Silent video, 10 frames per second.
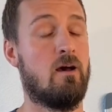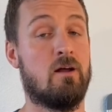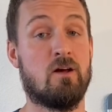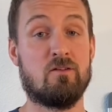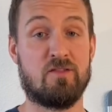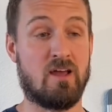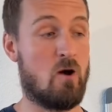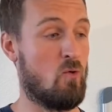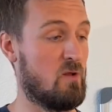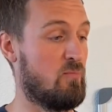Another thing I
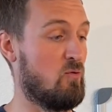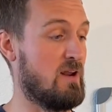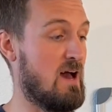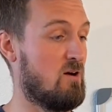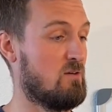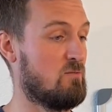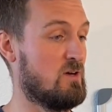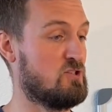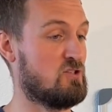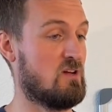want to point out,
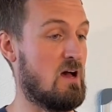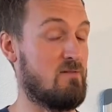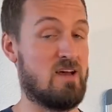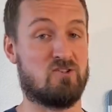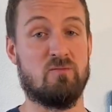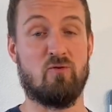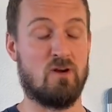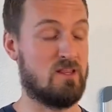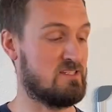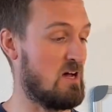which I've actually
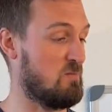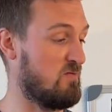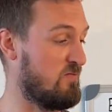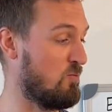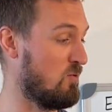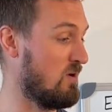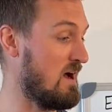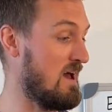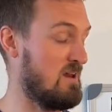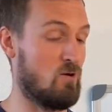pointed this out before,
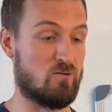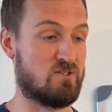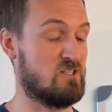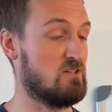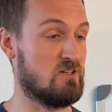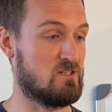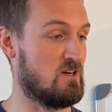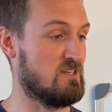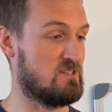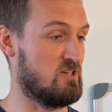I had a whole series
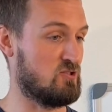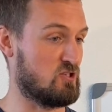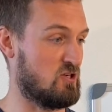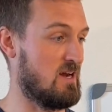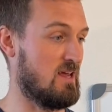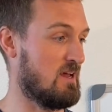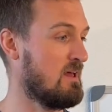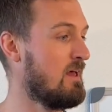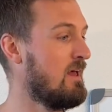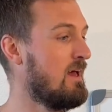on eccentric training,
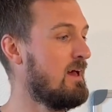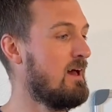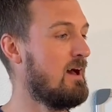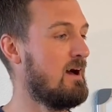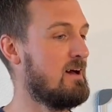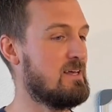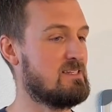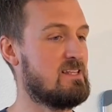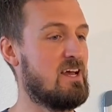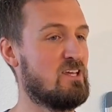uh,
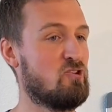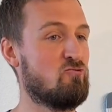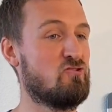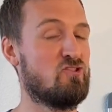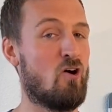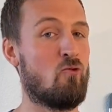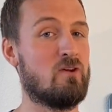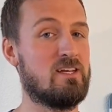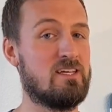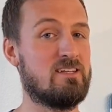is that you
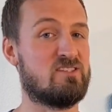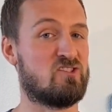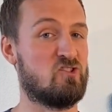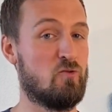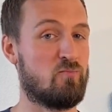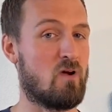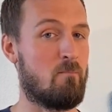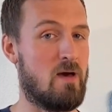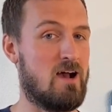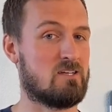don't need
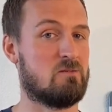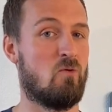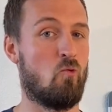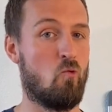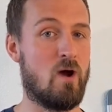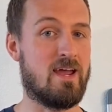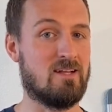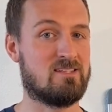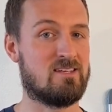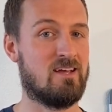supramaximal
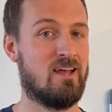weight